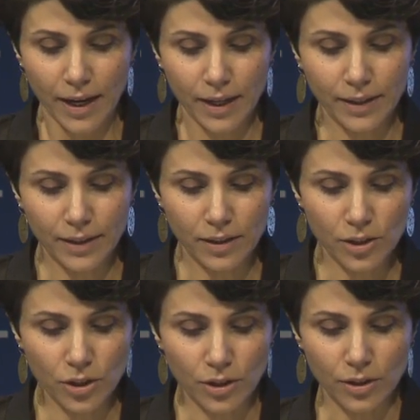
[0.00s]
In
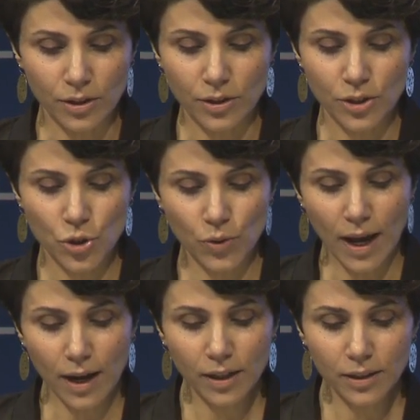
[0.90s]
uh,
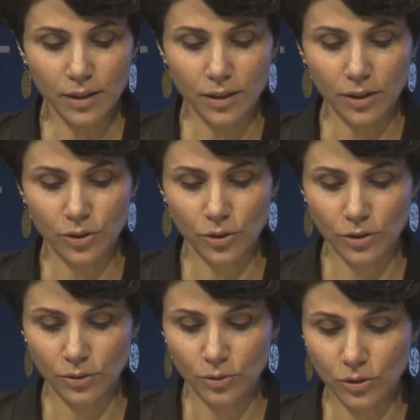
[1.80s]
July uh,
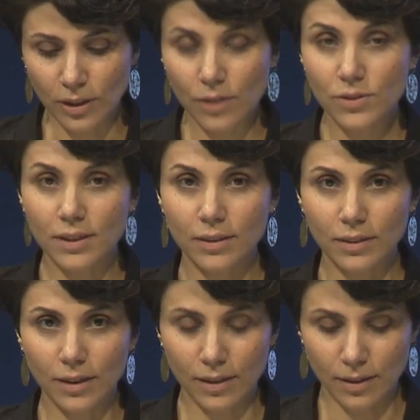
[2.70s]

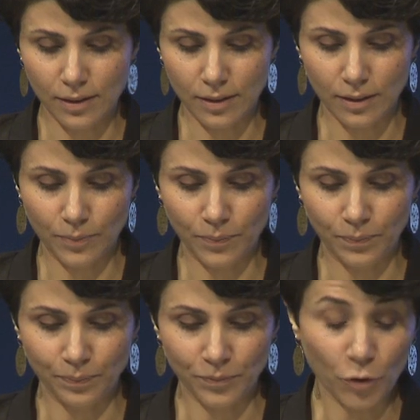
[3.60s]
2000
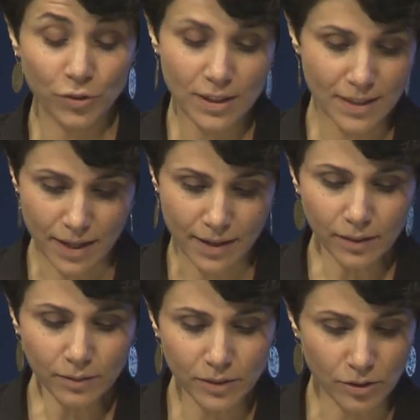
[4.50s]
um, of this
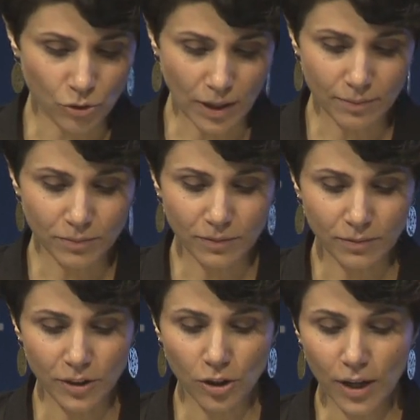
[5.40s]
year, July,
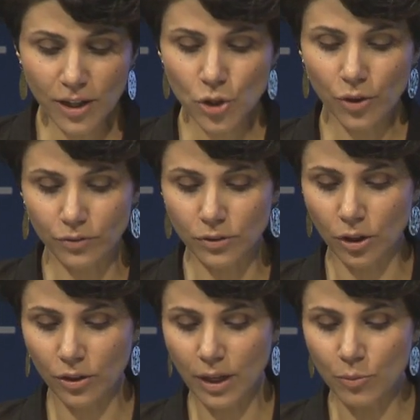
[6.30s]
the collection of the
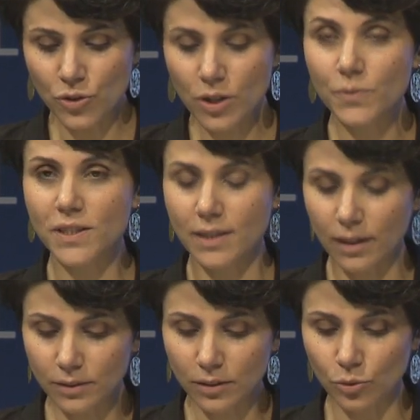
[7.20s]
Colonial Museum
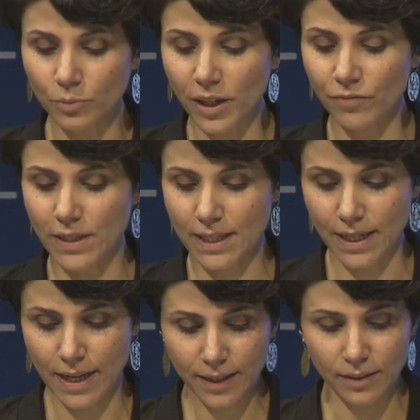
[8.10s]
started to be
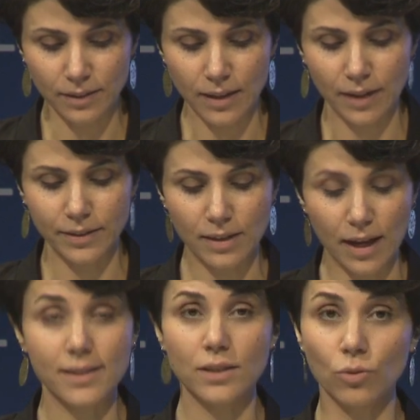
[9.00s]
investigated
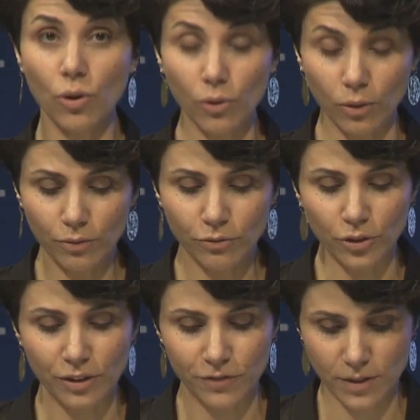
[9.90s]
as a whole
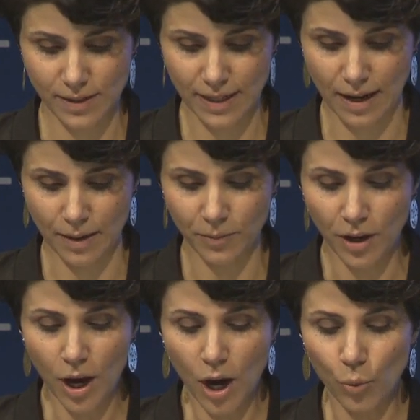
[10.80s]
for the first time,
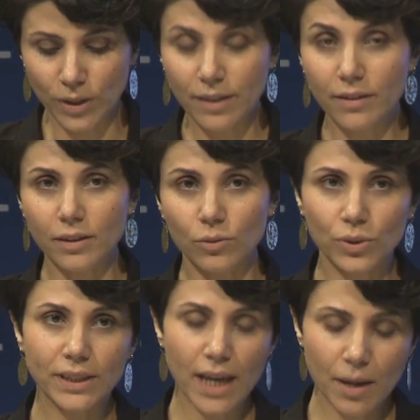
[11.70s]
with the,
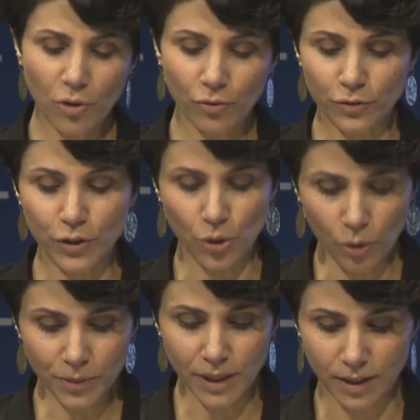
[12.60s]
with the aim of
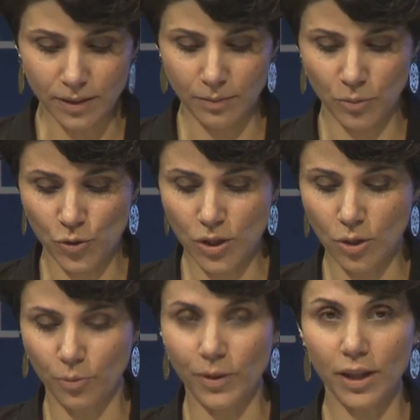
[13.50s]
reopening the
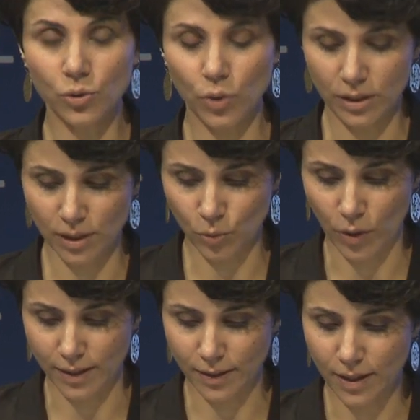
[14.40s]
museum in
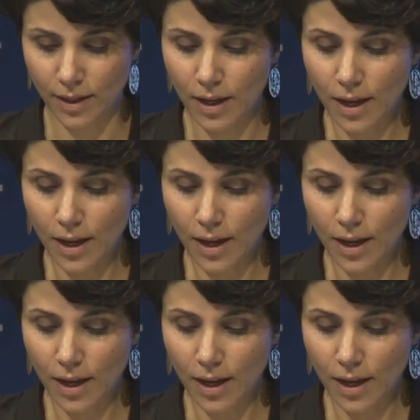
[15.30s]
2020.